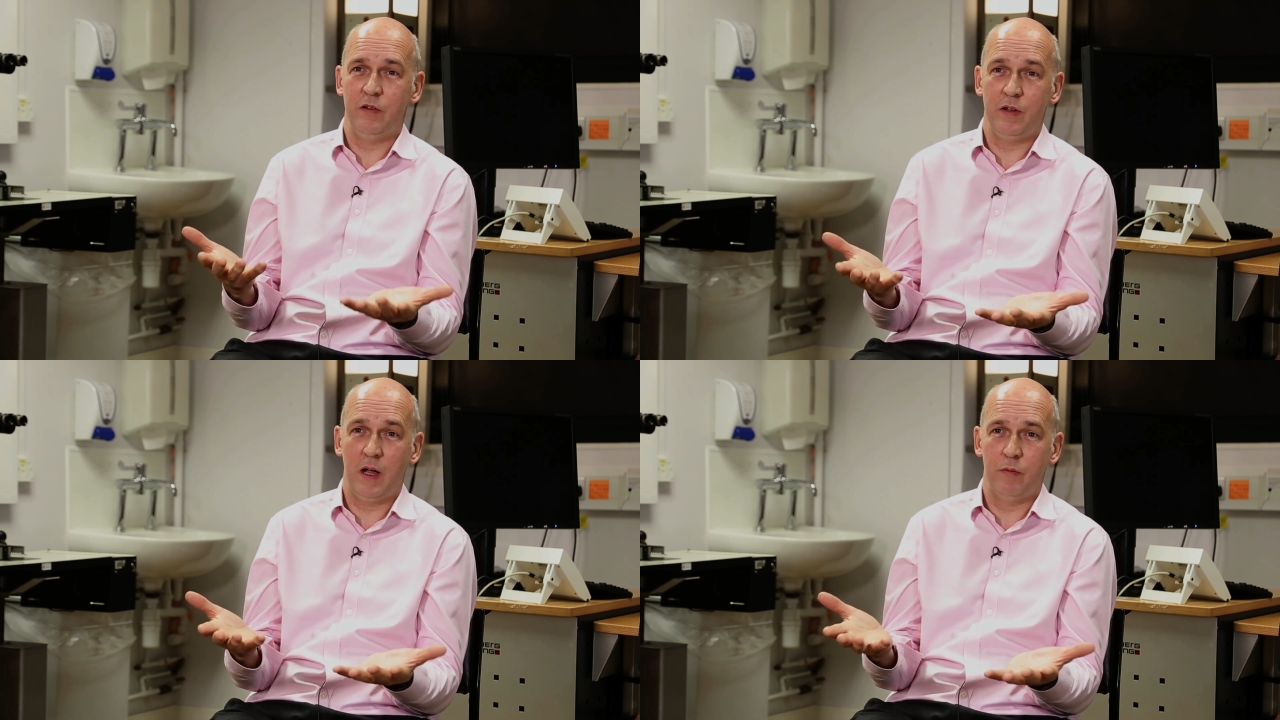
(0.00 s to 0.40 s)

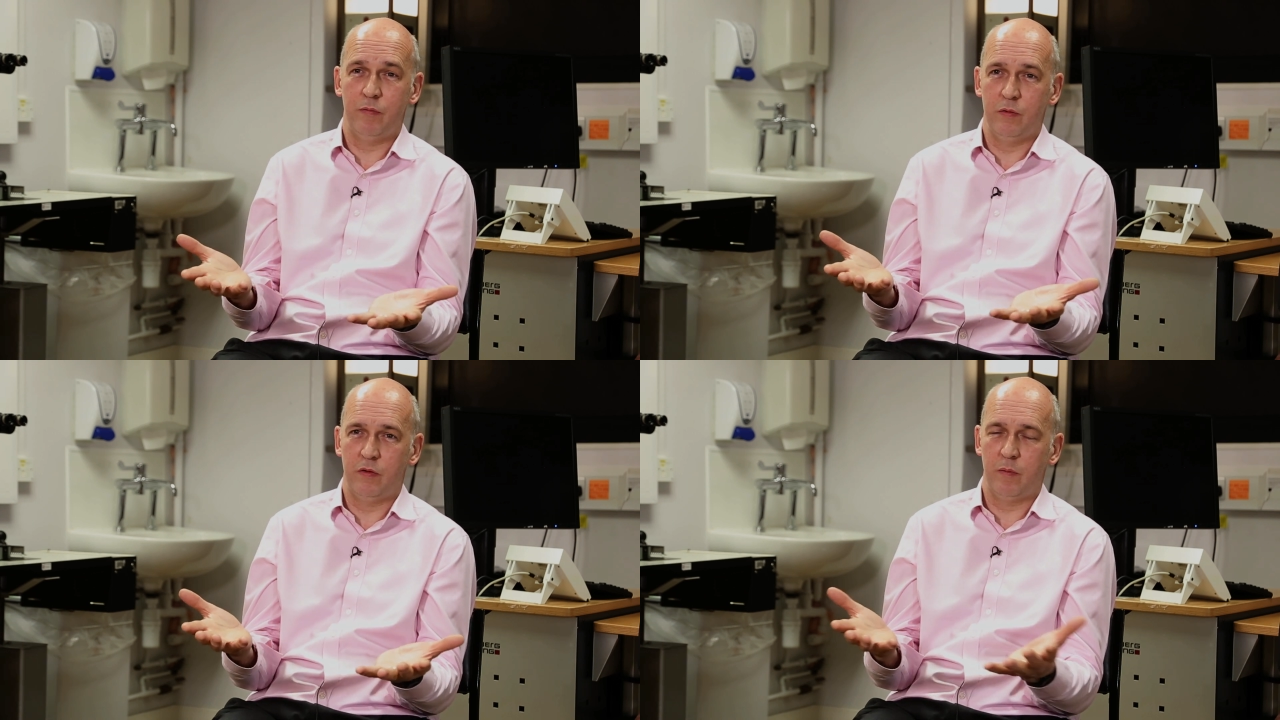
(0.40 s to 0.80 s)
is it
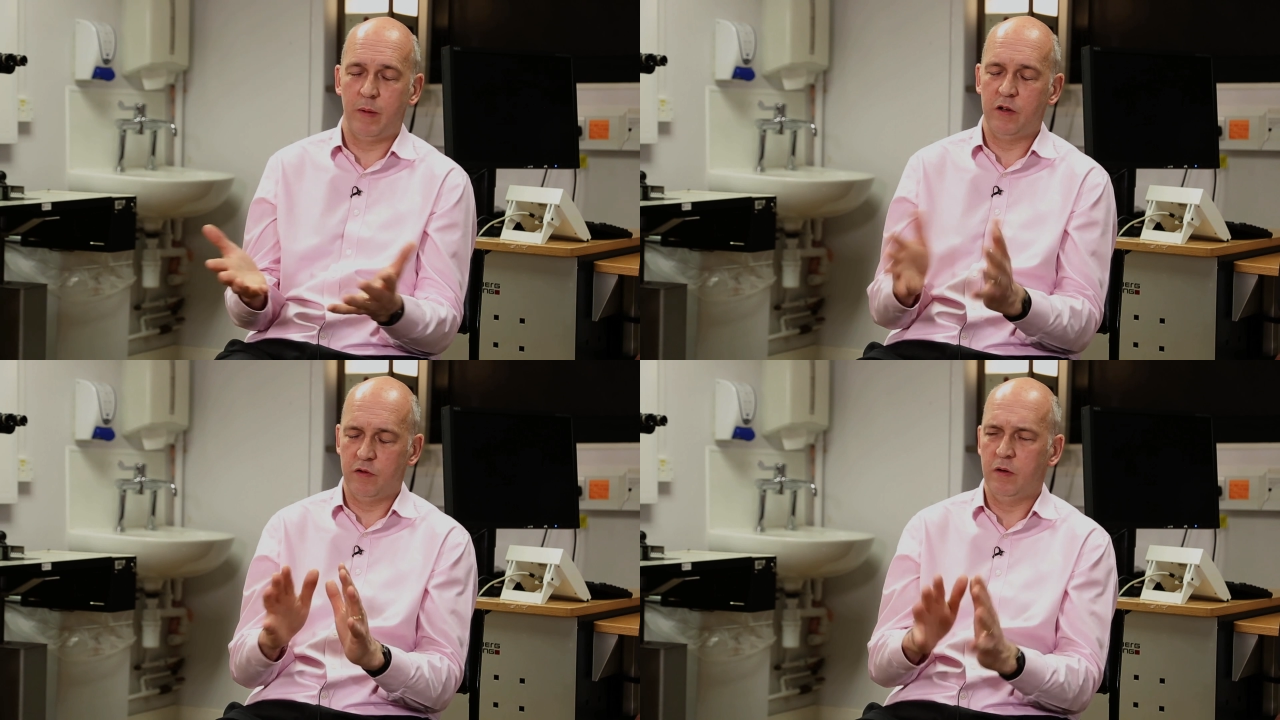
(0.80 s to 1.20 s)
helpful to the
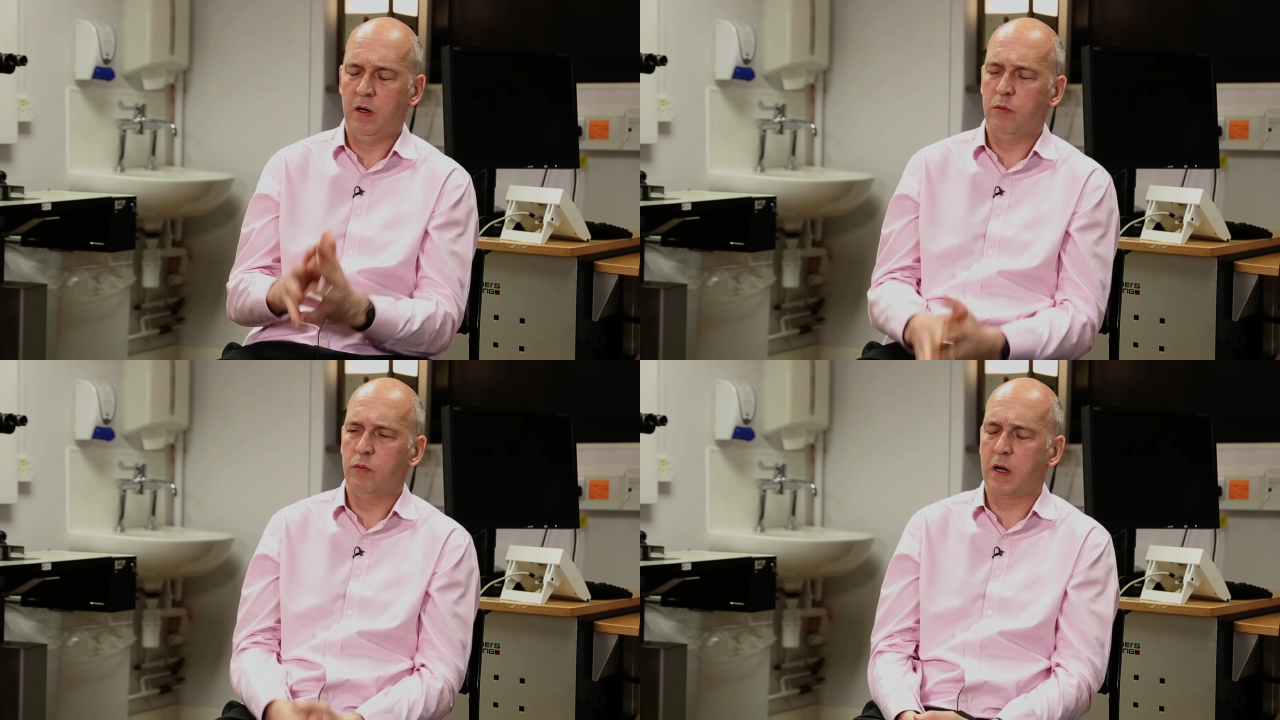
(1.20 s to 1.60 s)
patient?
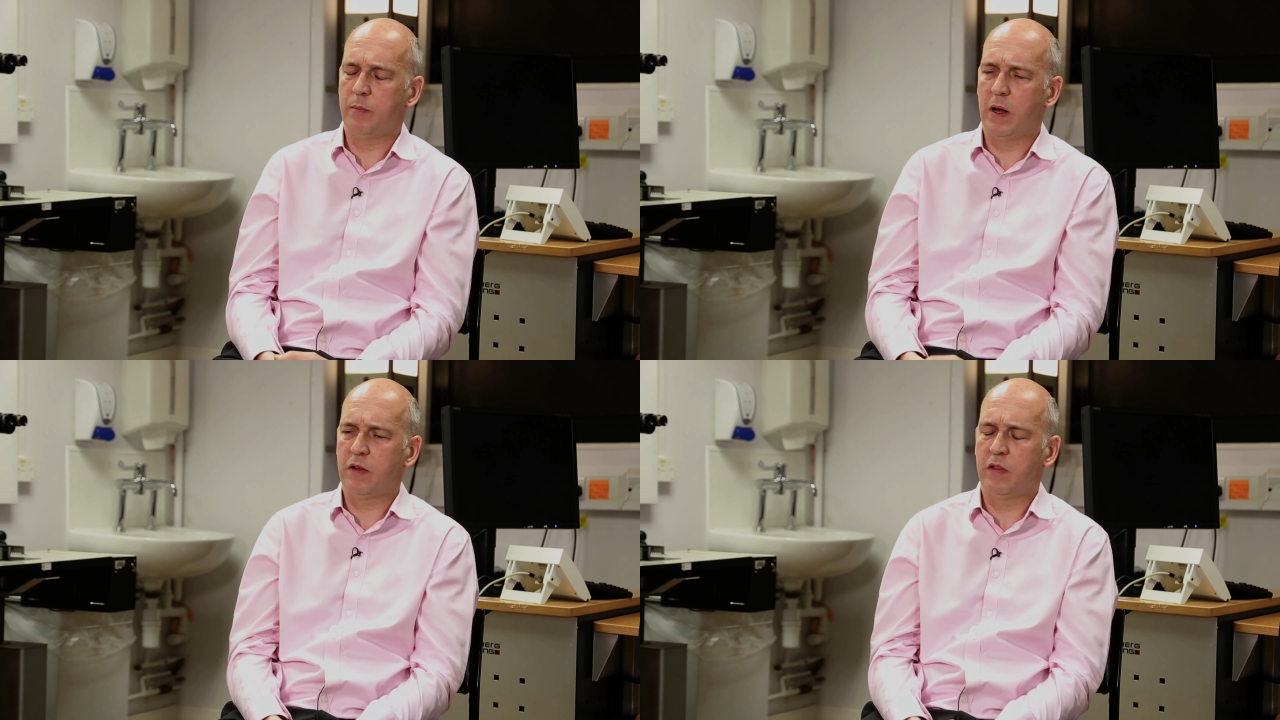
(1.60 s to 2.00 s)
We'll
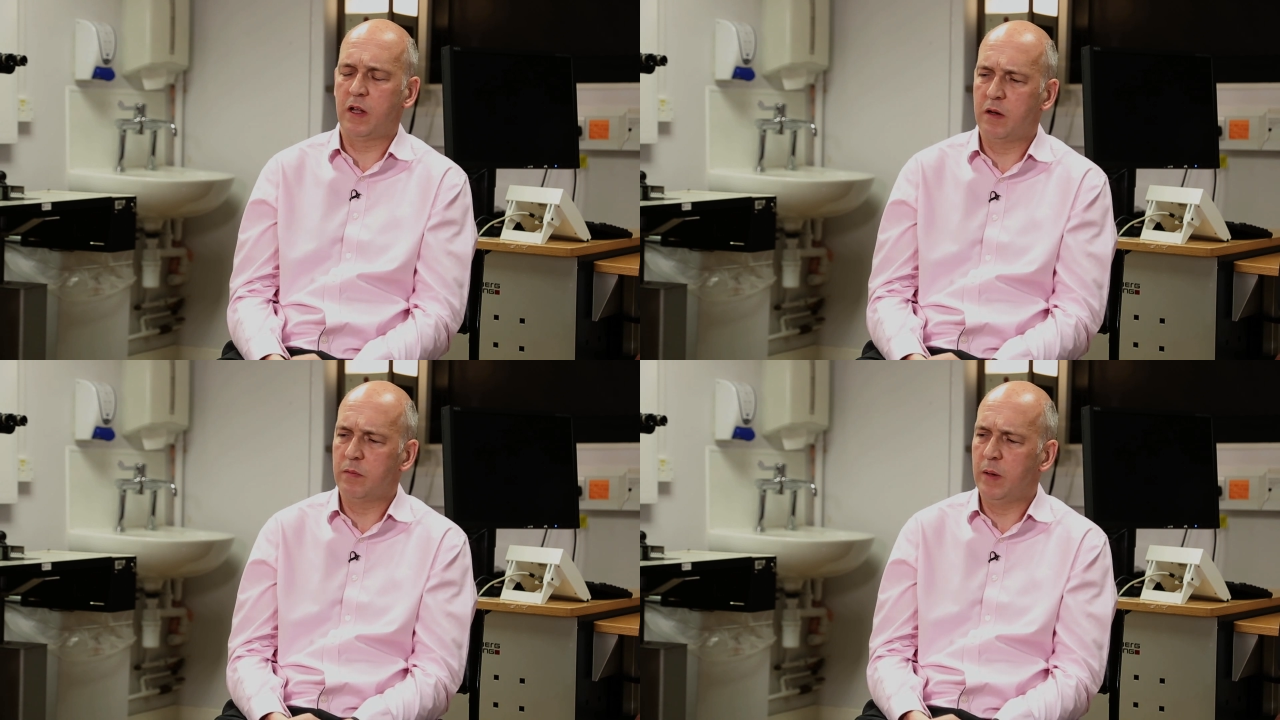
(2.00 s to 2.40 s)
come back to
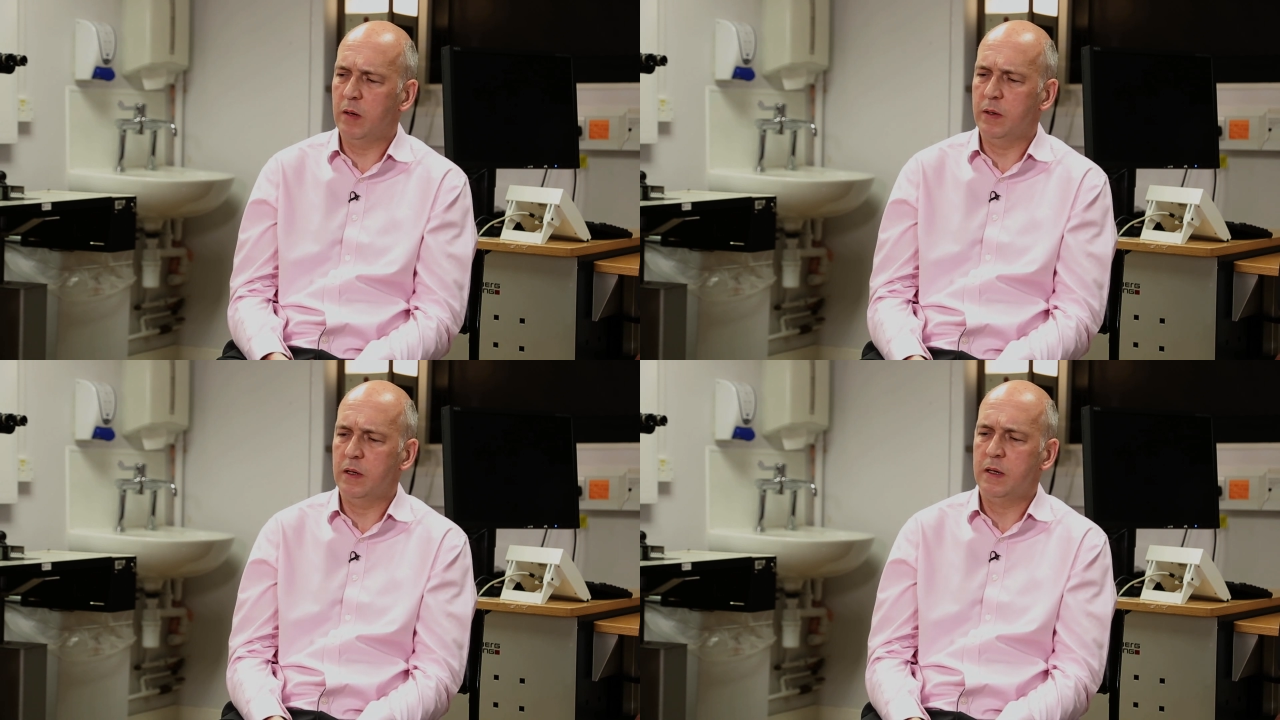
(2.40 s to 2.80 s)
that in a
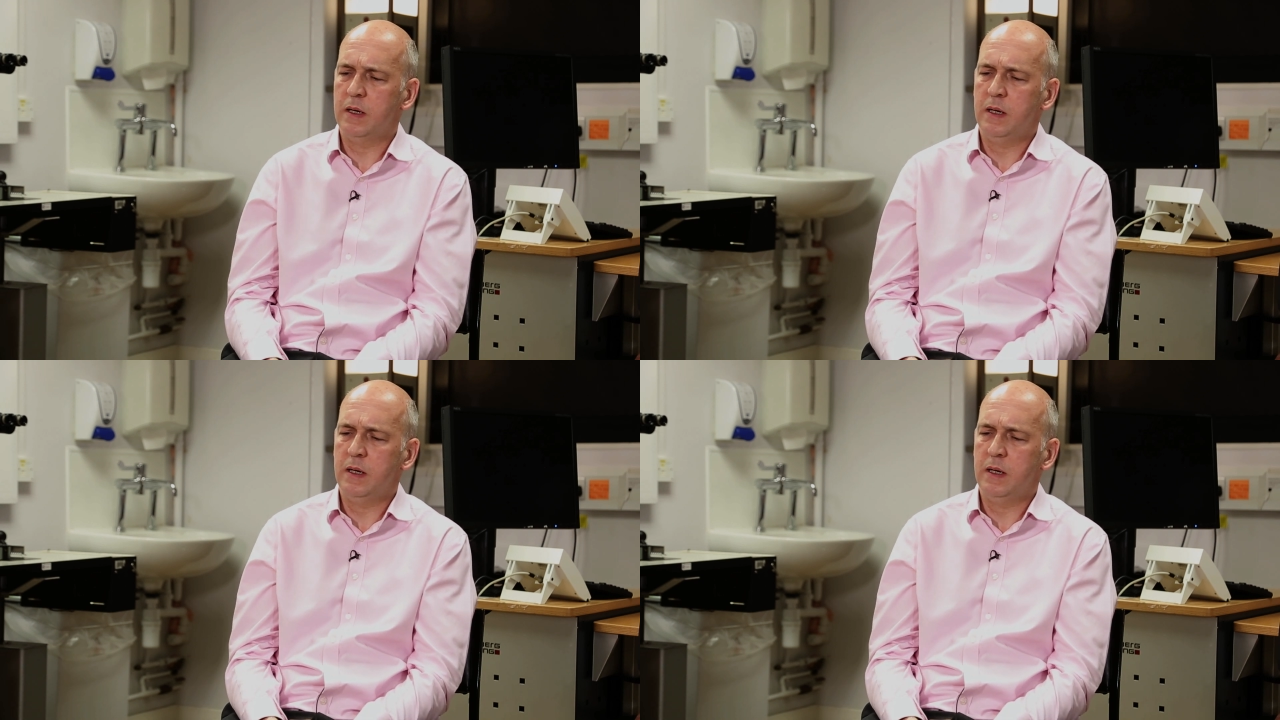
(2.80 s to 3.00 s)
moment.